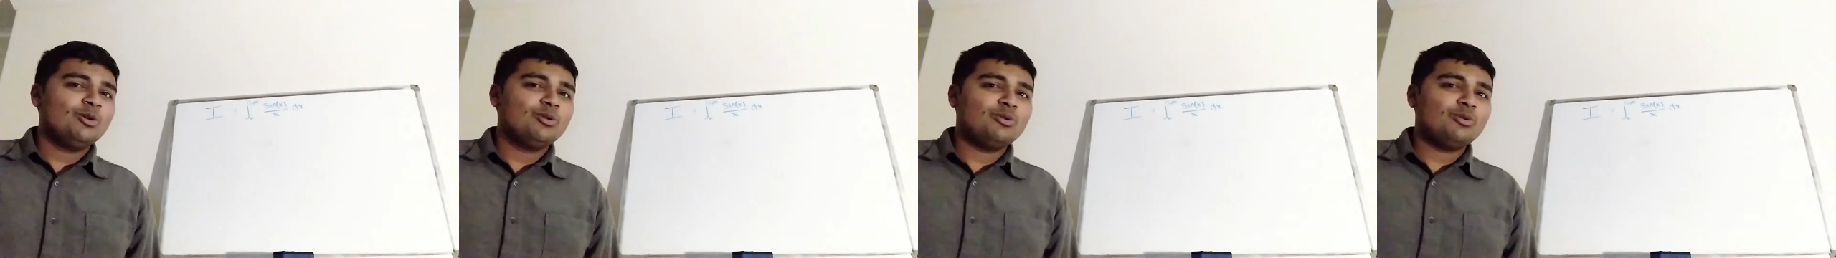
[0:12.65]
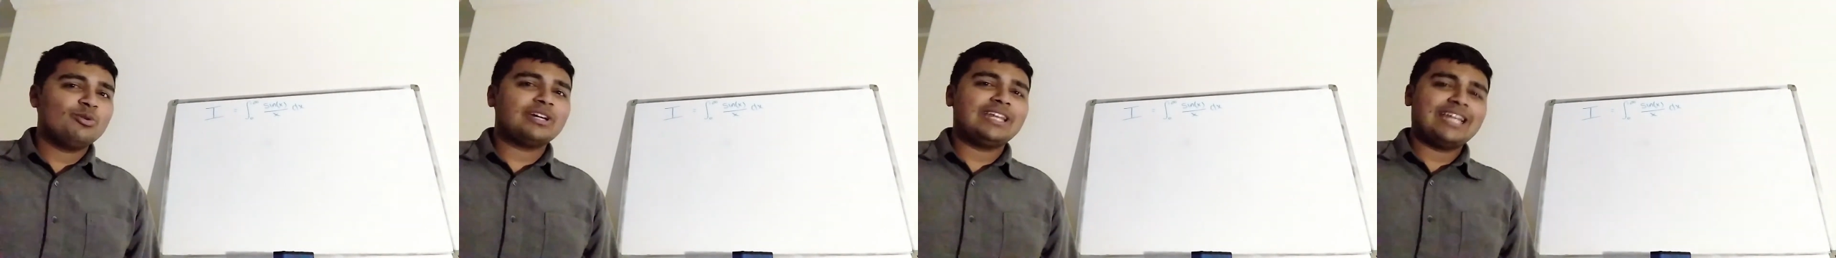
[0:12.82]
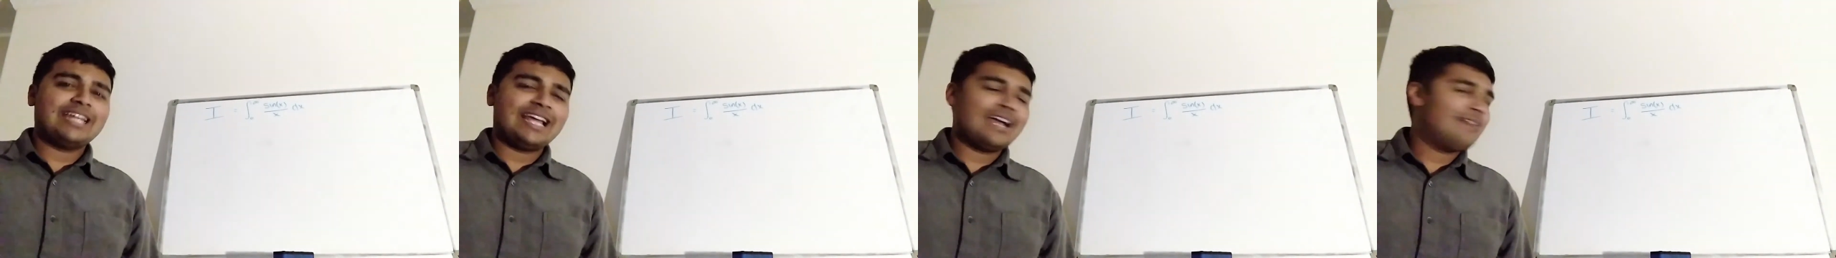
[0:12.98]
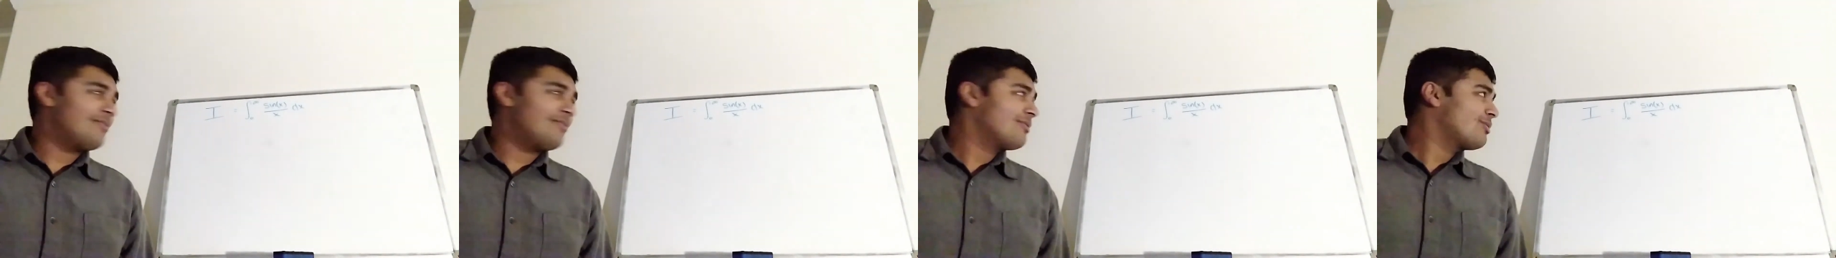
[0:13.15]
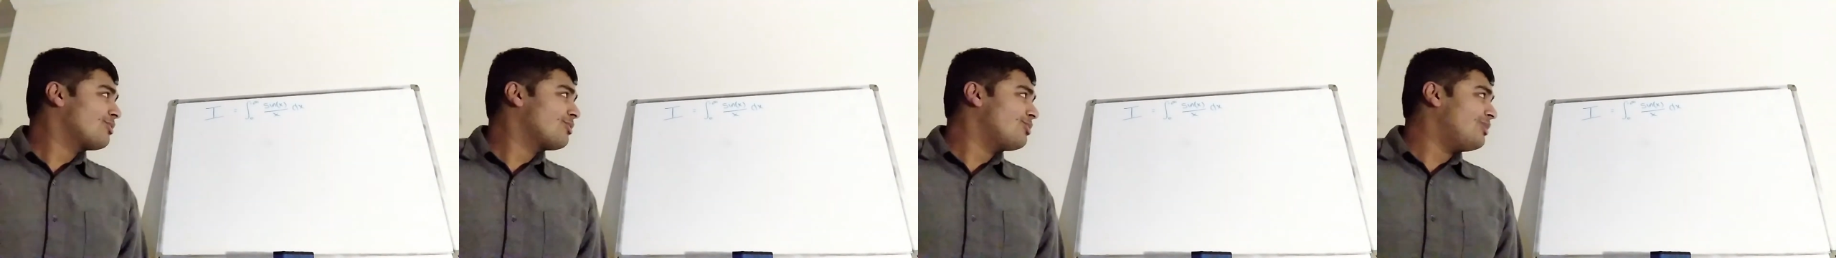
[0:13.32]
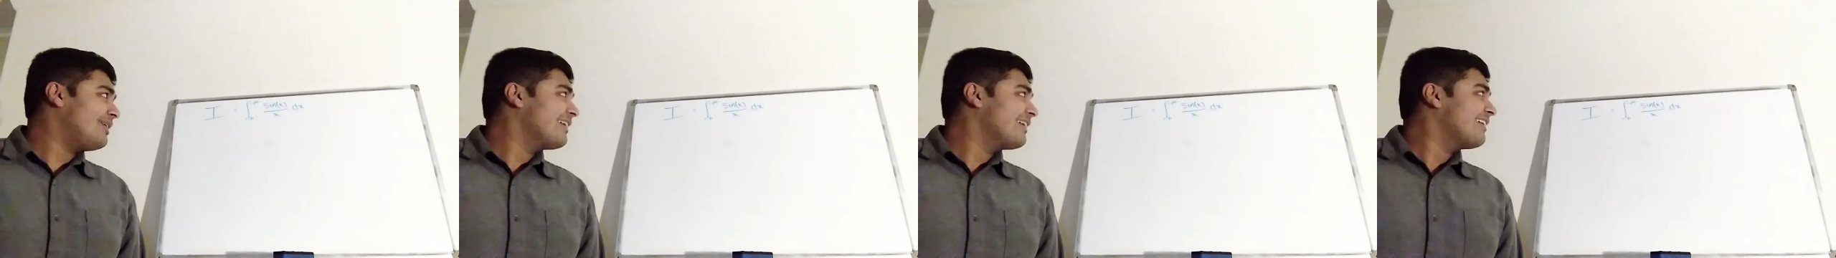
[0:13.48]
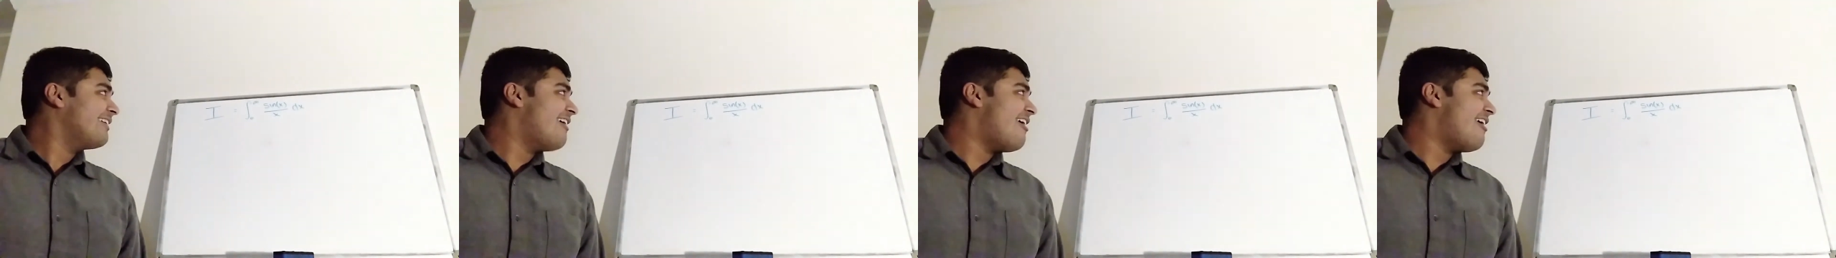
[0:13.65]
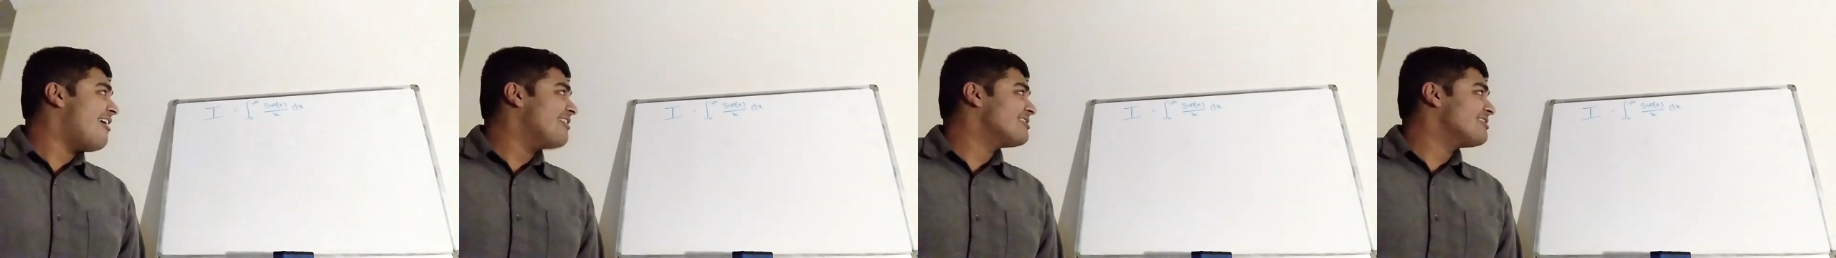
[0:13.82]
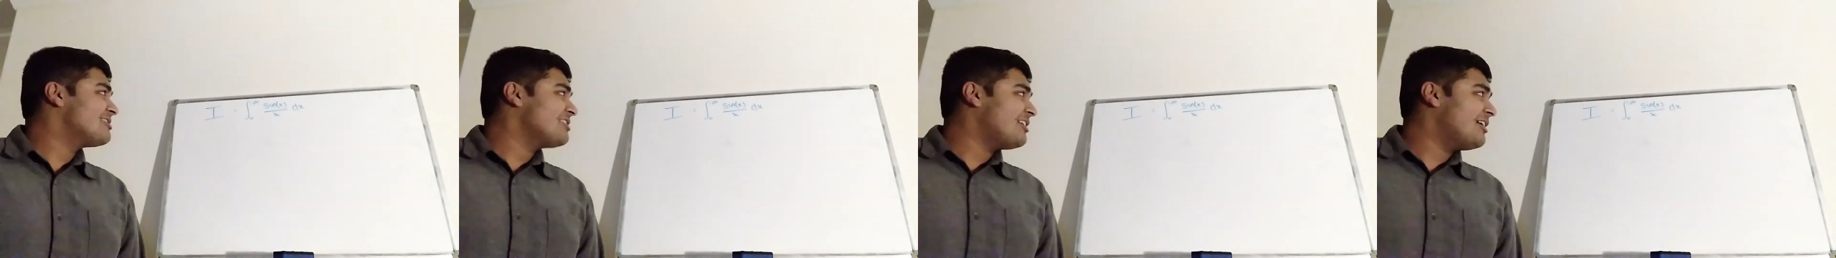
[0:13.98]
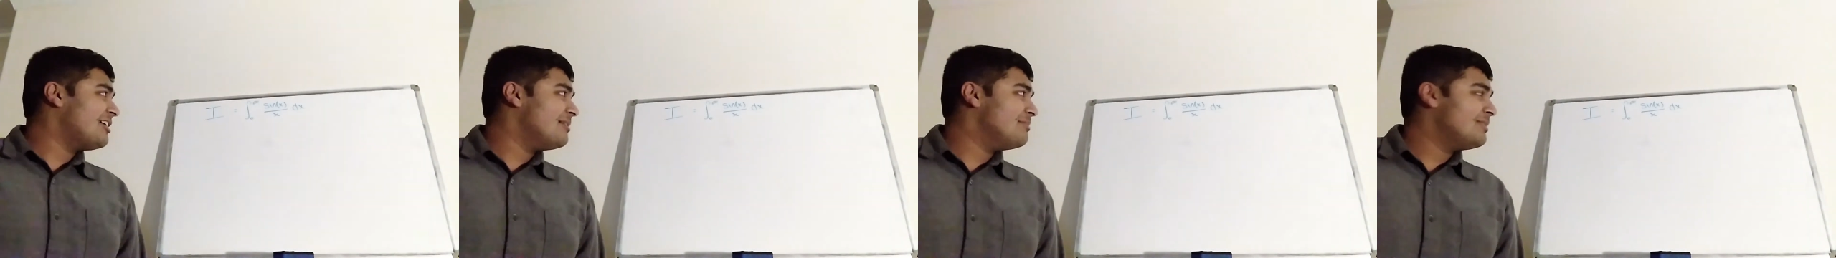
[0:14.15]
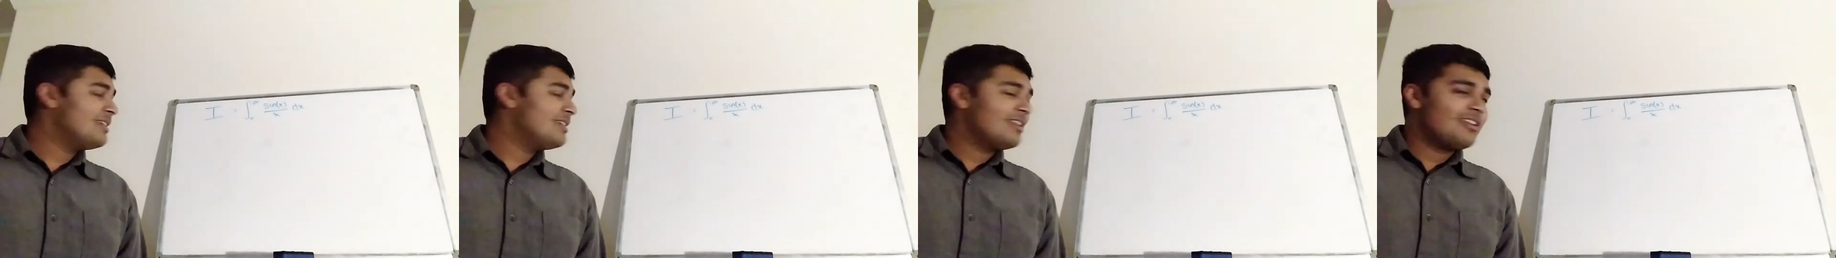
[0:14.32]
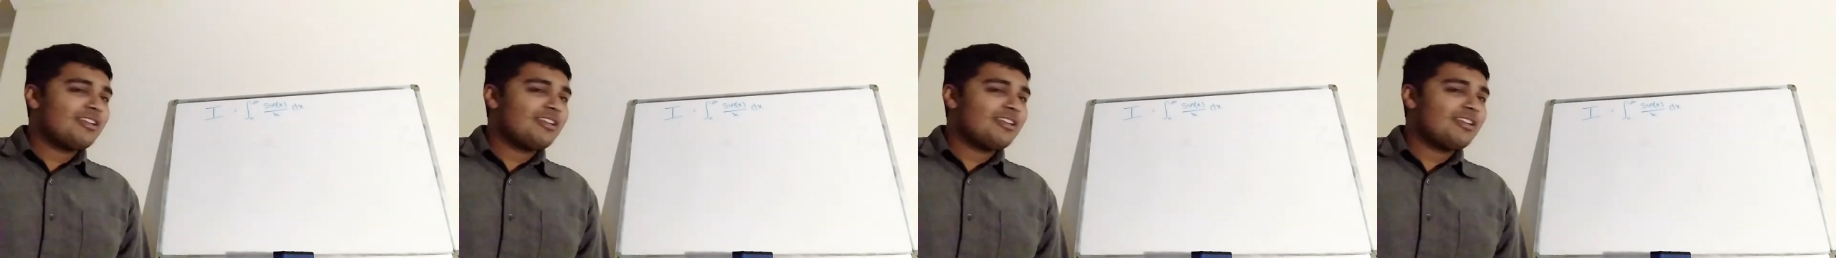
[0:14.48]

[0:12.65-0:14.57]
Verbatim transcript: you're going to have quite a hard time.